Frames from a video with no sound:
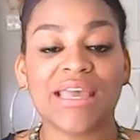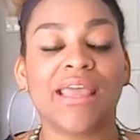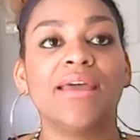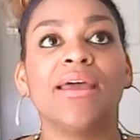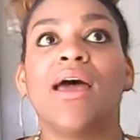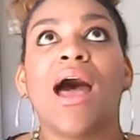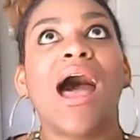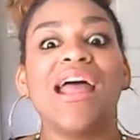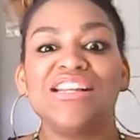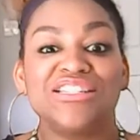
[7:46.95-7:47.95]
Like,
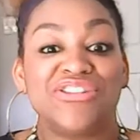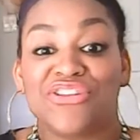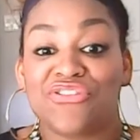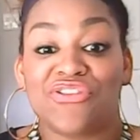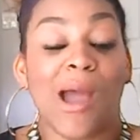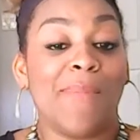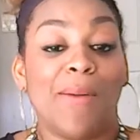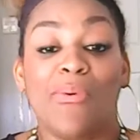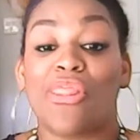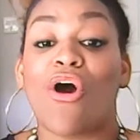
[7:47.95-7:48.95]
I just come
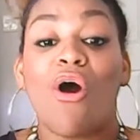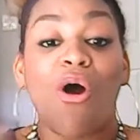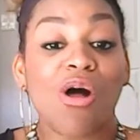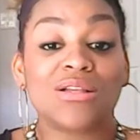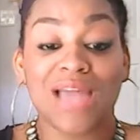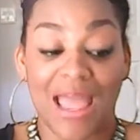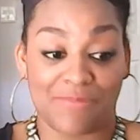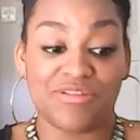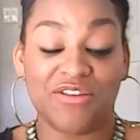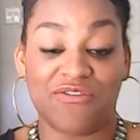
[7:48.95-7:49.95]
up with all
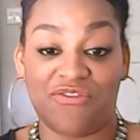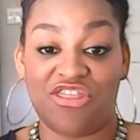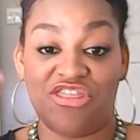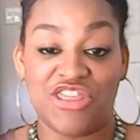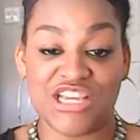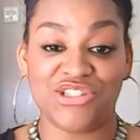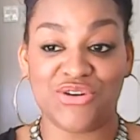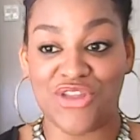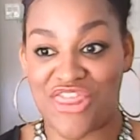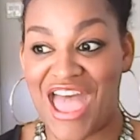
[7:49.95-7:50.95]
types of this
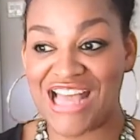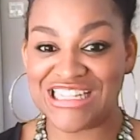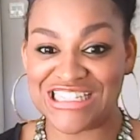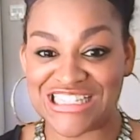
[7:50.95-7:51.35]
or that